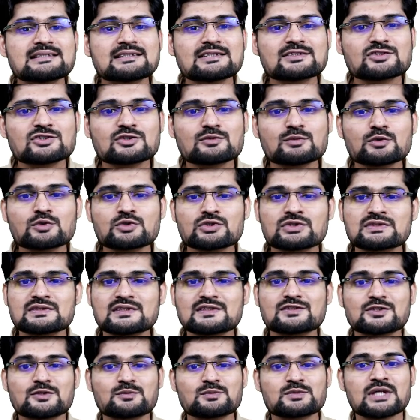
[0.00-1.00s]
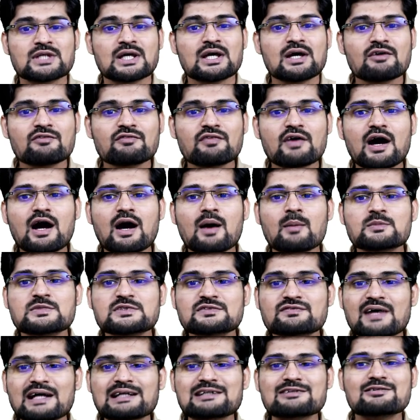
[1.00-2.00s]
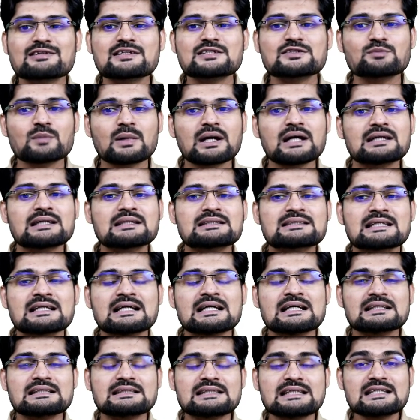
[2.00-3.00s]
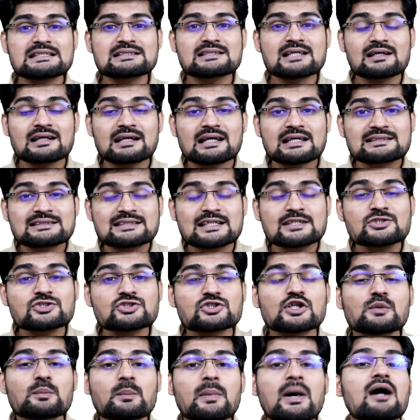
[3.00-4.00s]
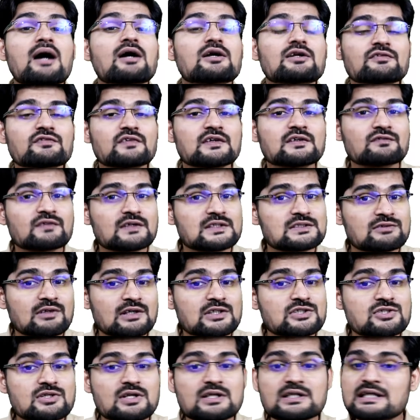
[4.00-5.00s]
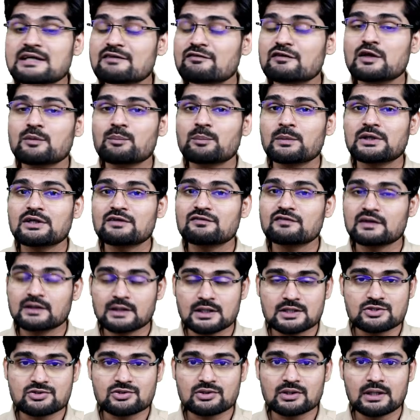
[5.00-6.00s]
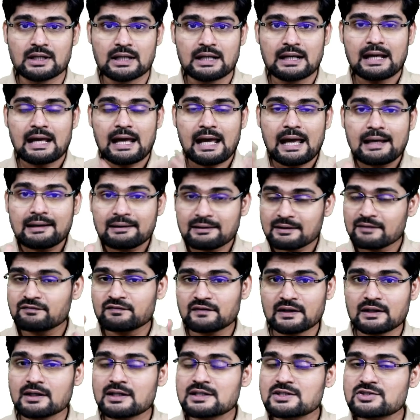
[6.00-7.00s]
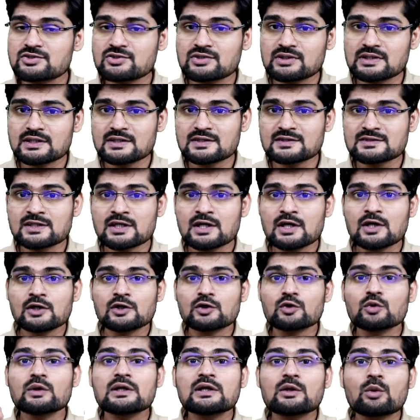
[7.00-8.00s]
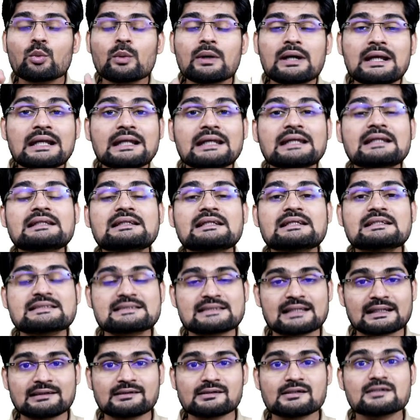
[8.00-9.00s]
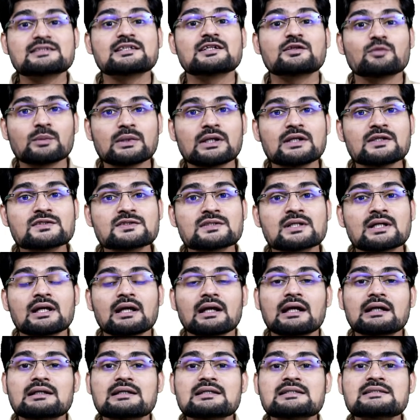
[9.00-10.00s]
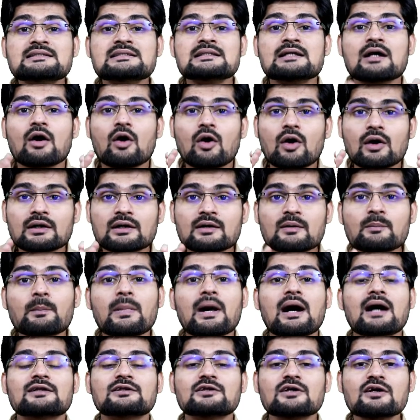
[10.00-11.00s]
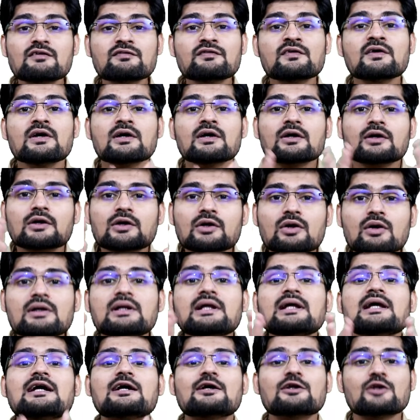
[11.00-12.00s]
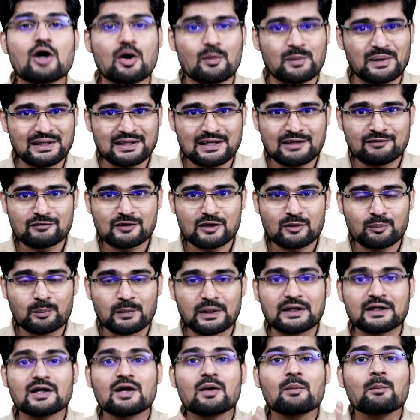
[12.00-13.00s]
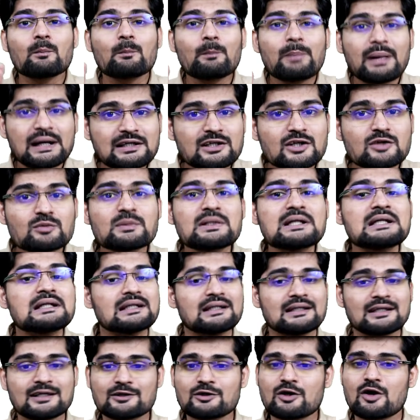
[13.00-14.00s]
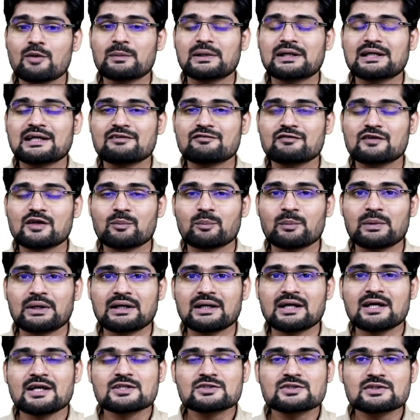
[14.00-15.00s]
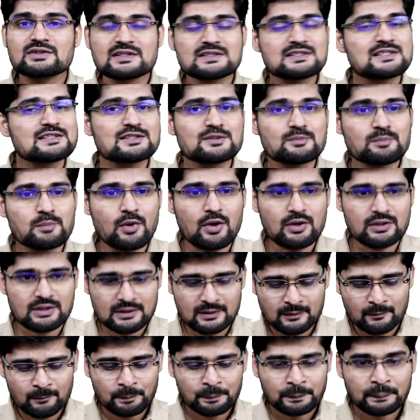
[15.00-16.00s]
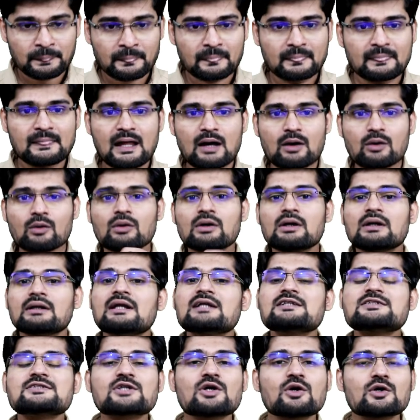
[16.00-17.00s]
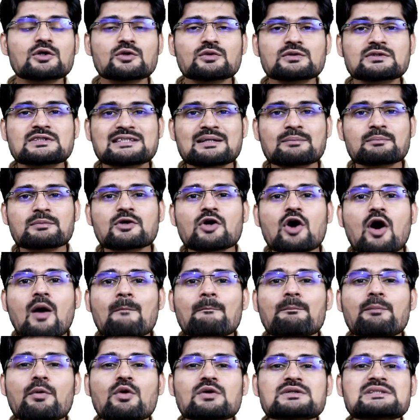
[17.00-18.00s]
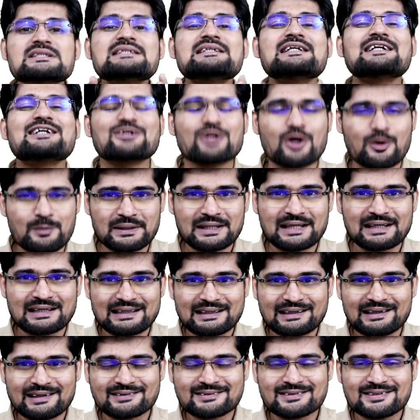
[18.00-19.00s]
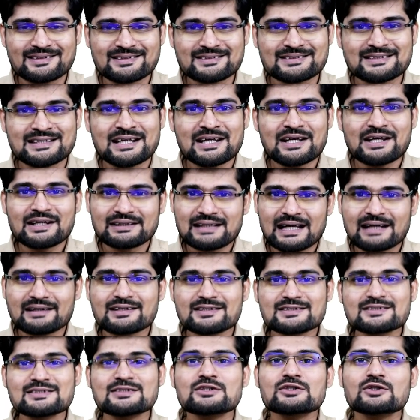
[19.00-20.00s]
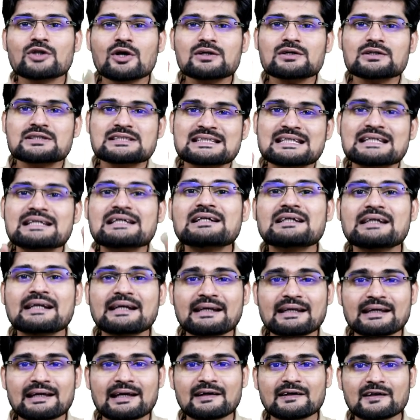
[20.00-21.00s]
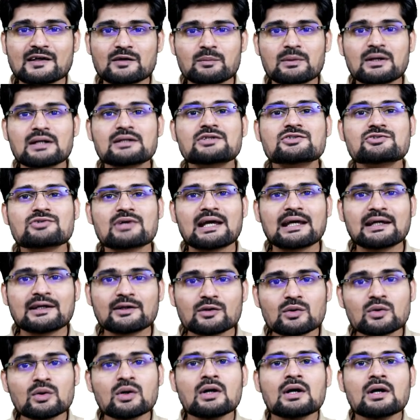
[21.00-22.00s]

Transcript: distribution systems, farms, factories, mines. These are essential part of infrastructural development of a country. And if a country is doing well in these sectors, it means it is on a path of good economic development, betterment in economic development. So this is important. Now let's go to some composite economic indicators that is not single indicator but trying to